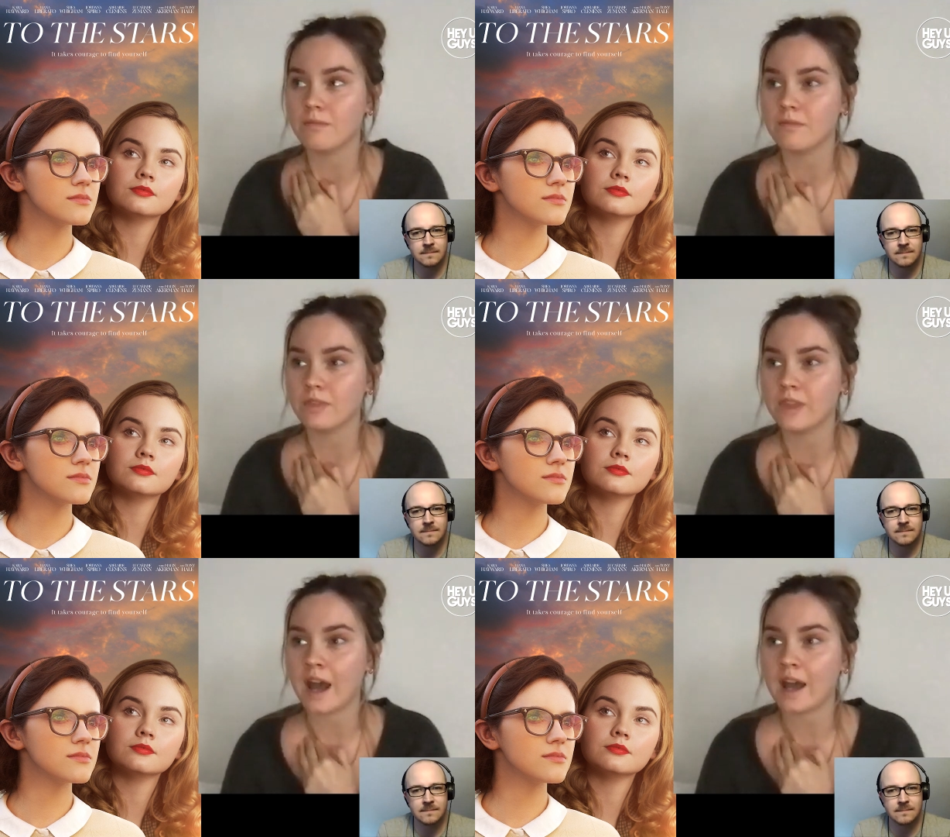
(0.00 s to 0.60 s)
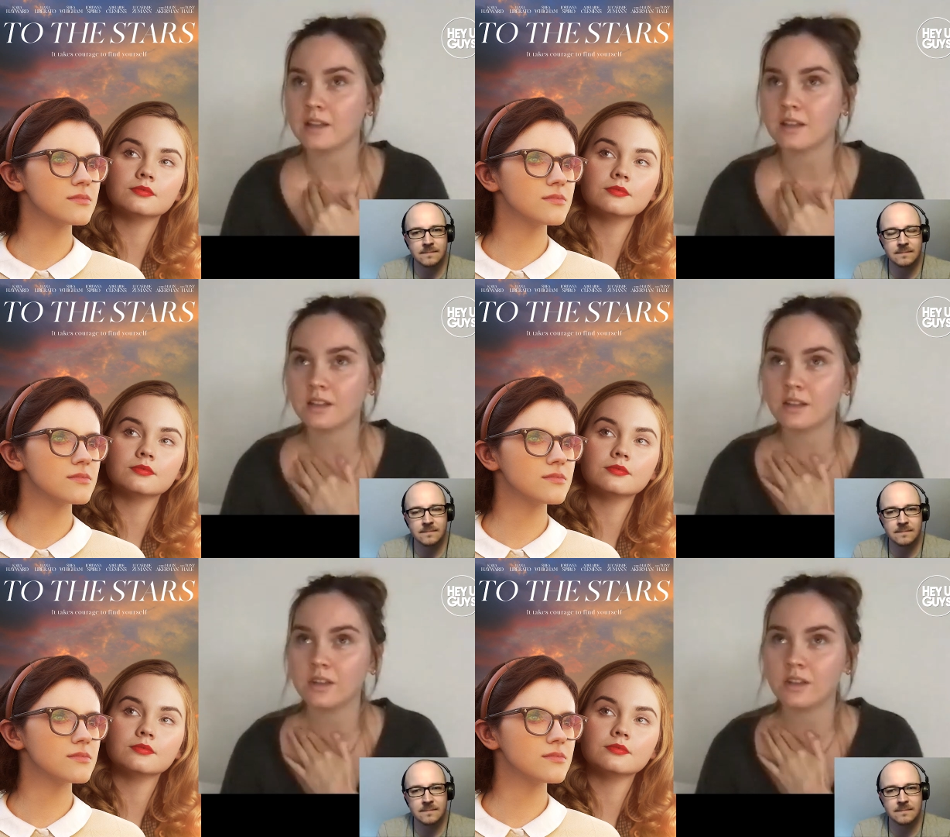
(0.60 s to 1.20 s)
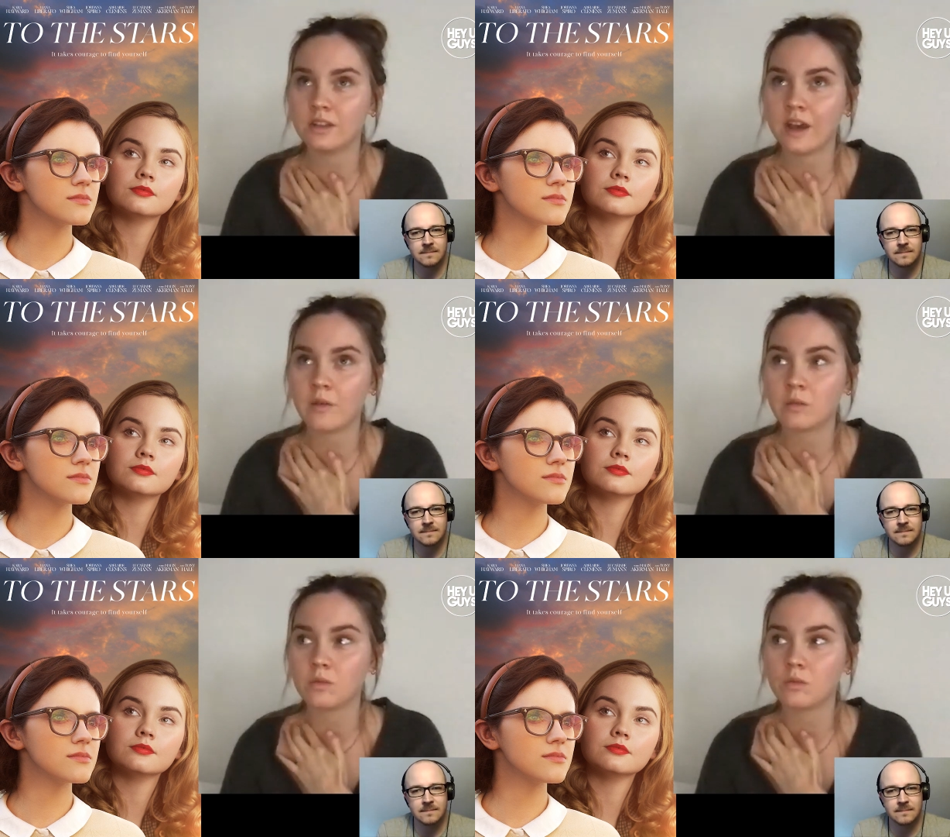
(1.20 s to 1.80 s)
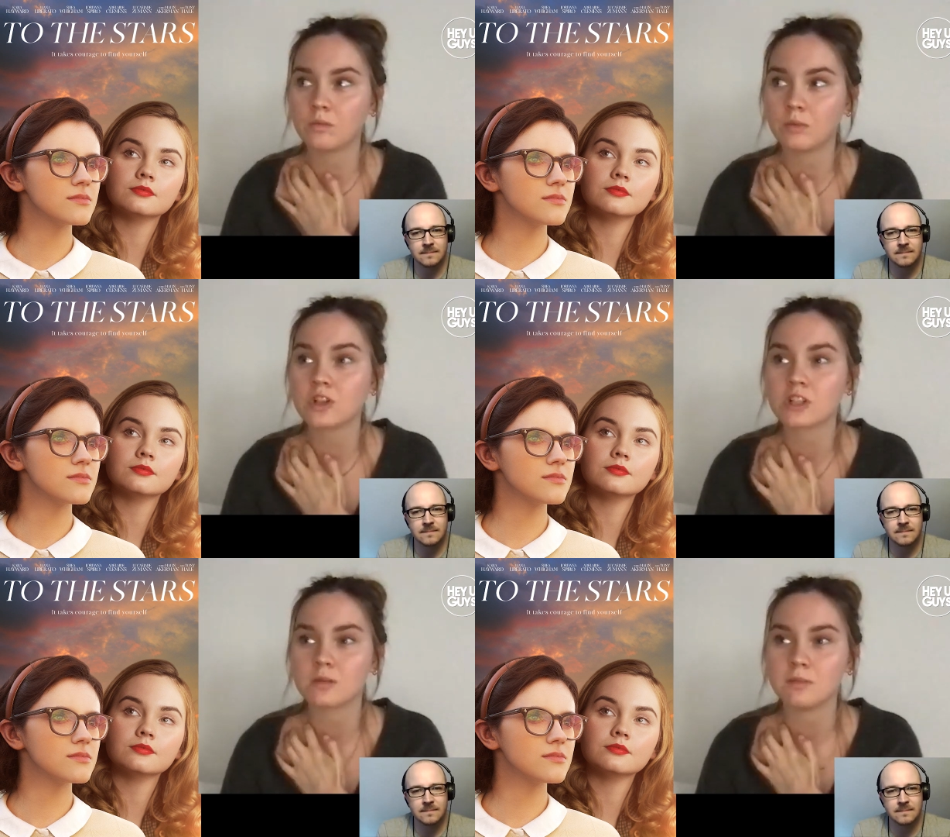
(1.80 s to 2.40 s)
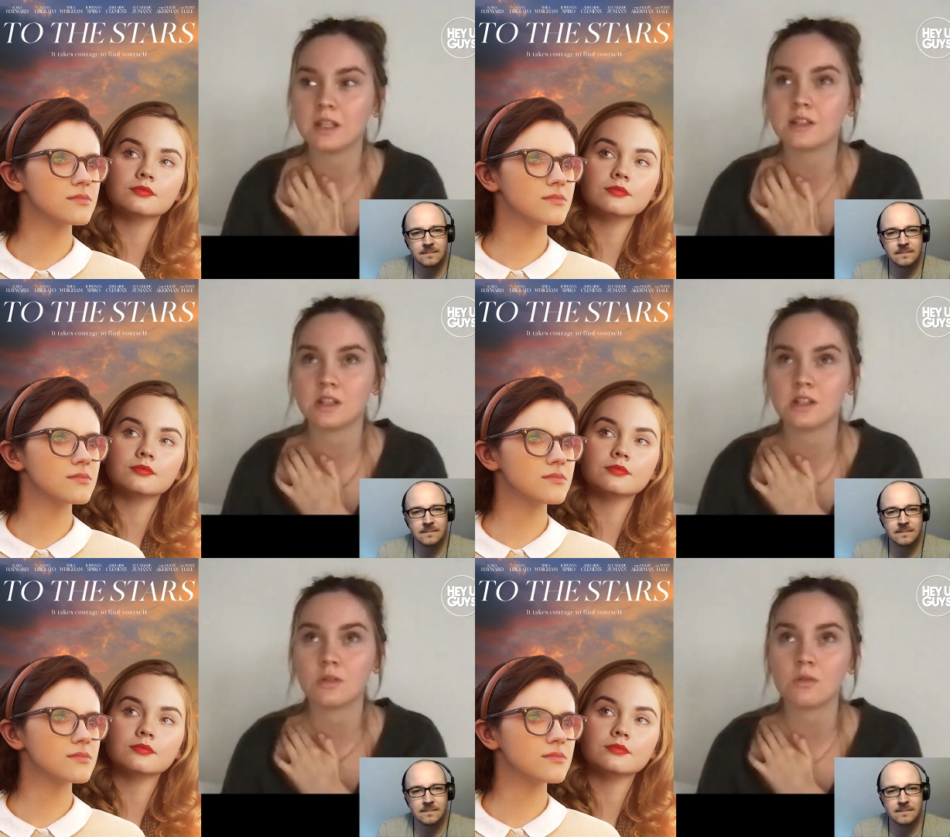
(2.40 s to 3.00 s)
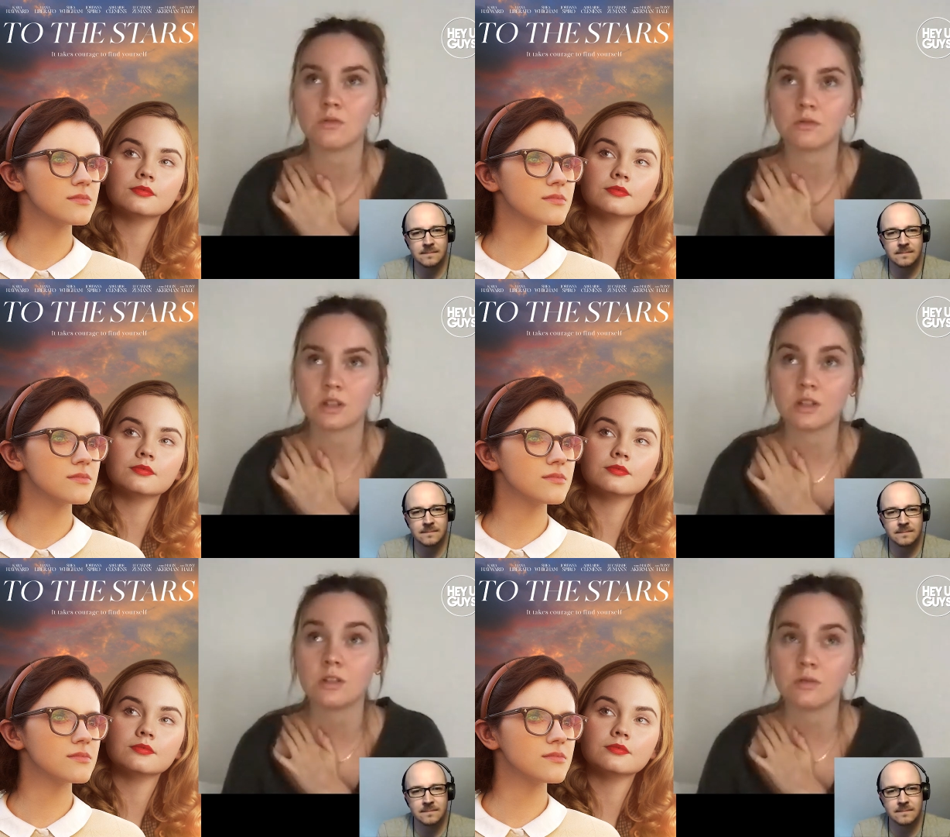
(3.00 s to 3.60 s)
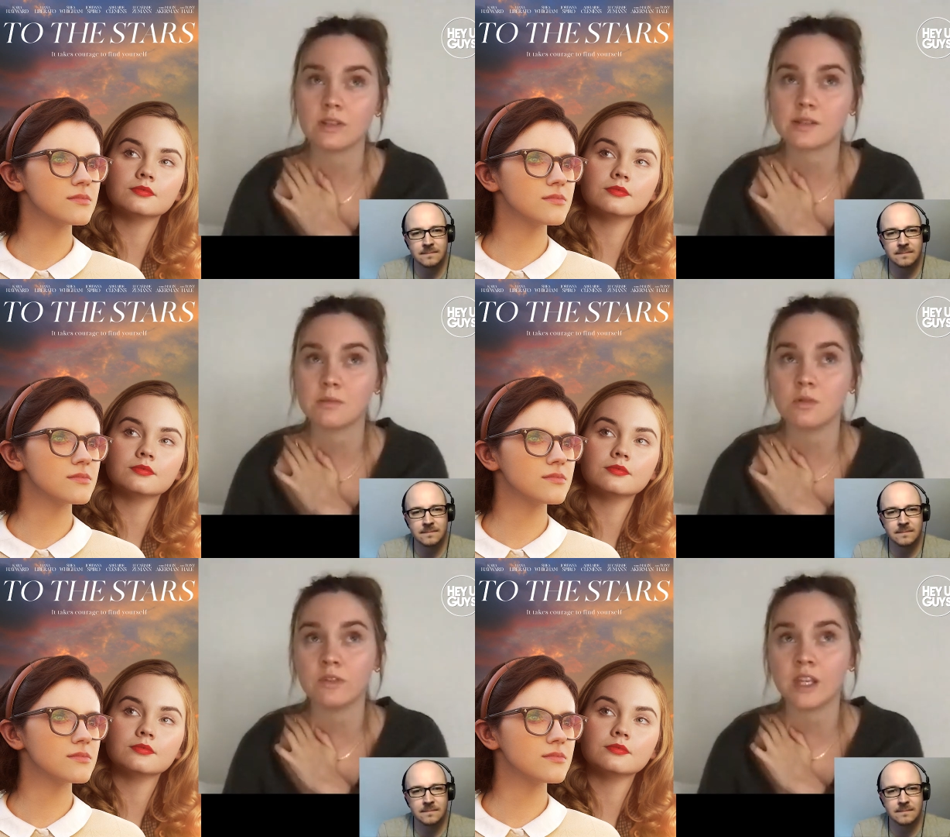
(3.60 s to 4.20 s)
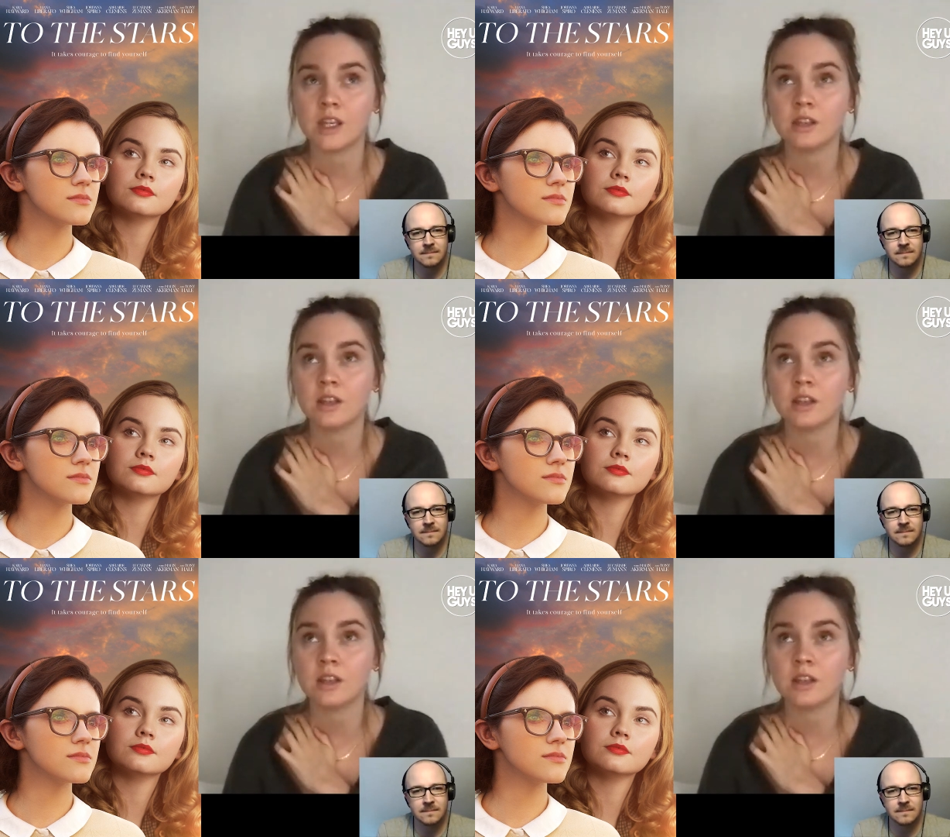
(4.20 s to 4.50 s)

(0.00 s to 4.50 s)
Speaker 1: that that pushed me to do to do this movie